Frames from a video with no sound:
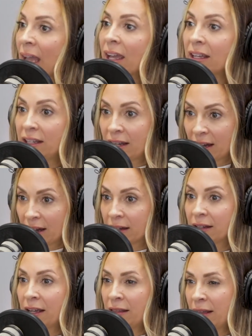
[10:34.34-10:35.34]
Yeah.
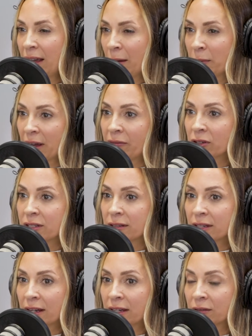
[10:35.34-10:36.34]
I mean, ever
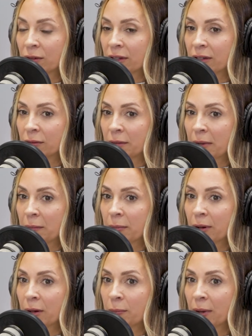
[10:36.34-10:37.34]
since I can really
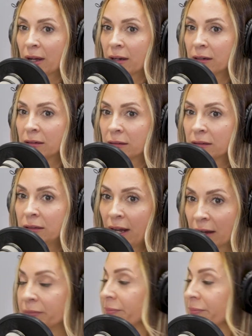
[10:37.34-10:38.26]
remember. But yeah.